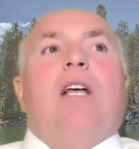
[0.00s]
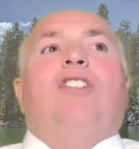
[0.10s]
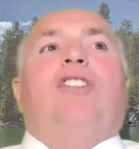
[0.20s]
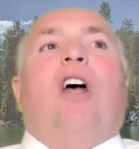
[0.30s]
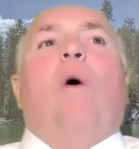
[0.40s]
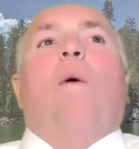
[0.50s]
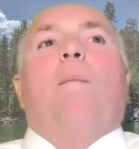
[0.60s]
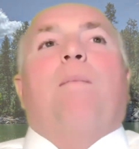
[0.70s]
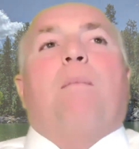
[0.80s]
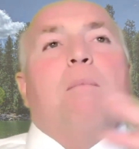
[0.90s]
So
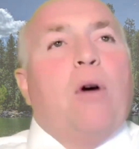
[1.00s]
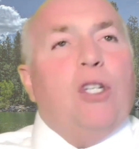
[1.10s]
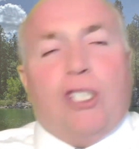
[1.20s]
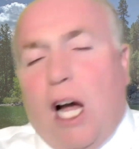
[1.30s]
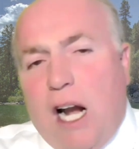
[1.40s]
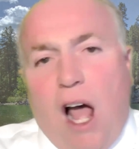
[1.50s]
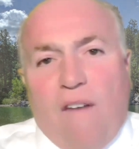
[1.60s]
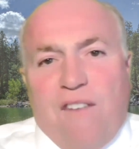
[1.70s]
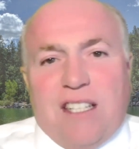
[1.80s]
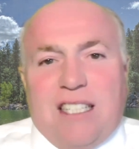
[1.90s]
Bush got in
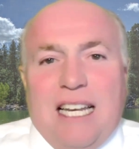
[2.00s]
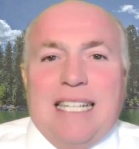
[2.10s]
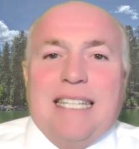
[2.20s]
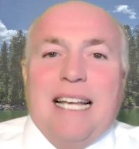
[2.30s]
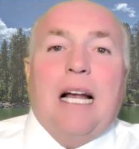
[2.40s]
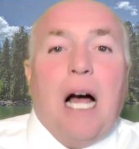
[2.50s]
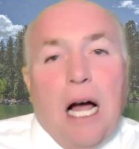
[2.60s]
office and he said,